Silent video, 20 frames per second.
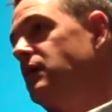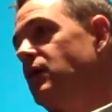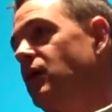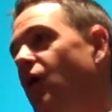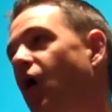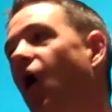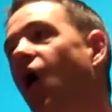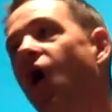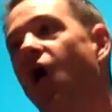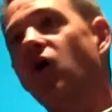
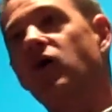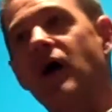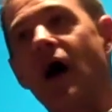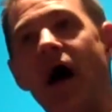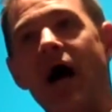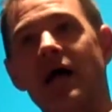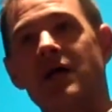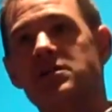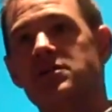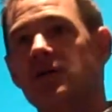all
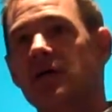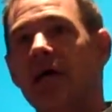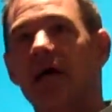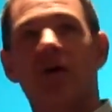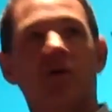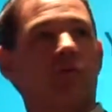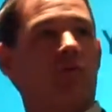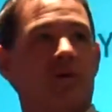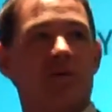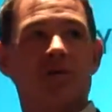kinds of
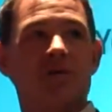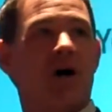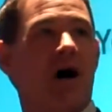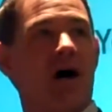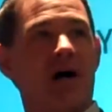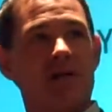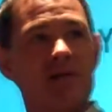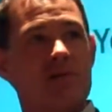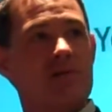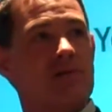Kentwood
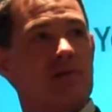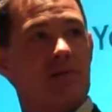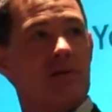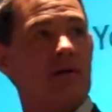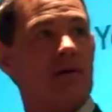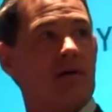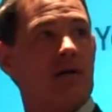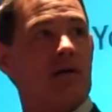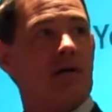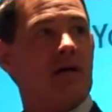signs
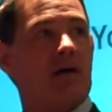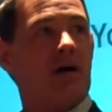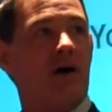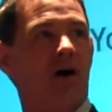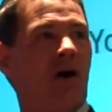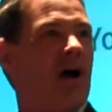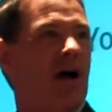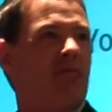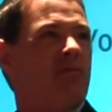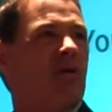
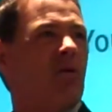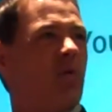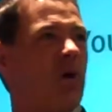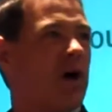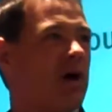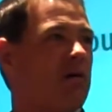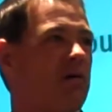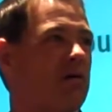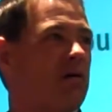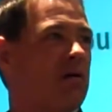everywhere.
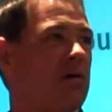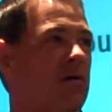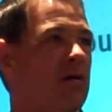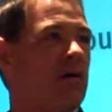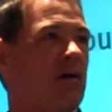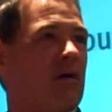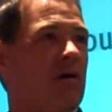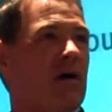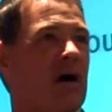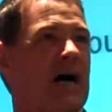
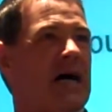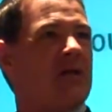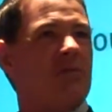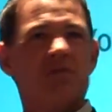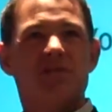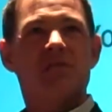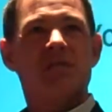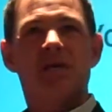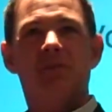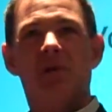I don't
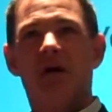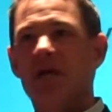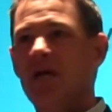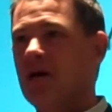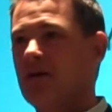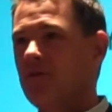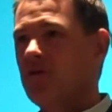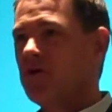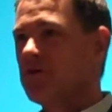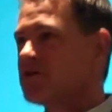see many
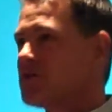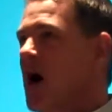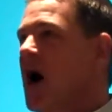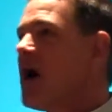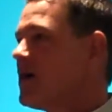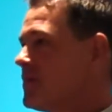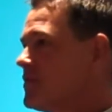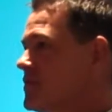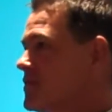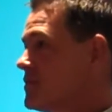of your
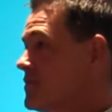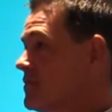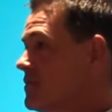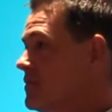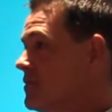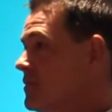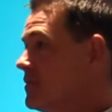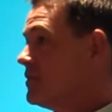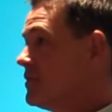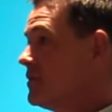signs.
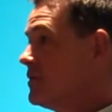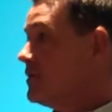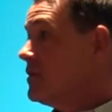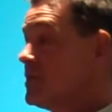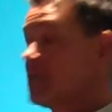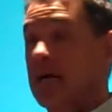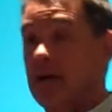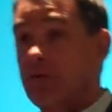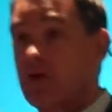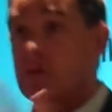
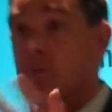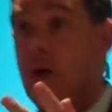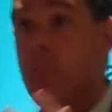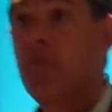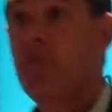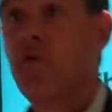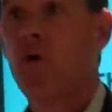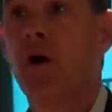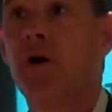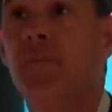Has that ever come up
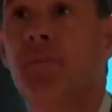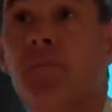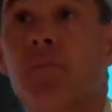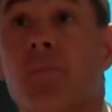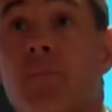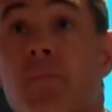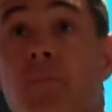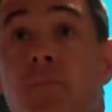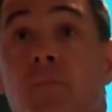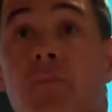before?
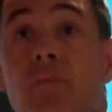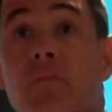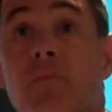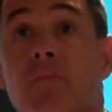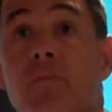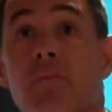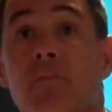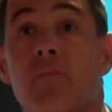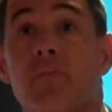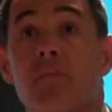
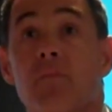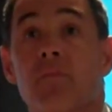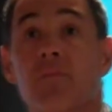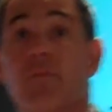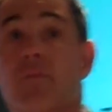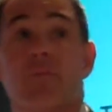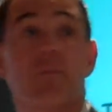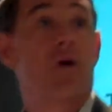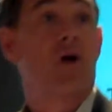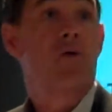
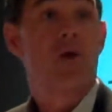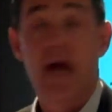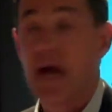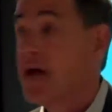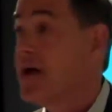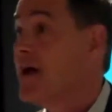Okay,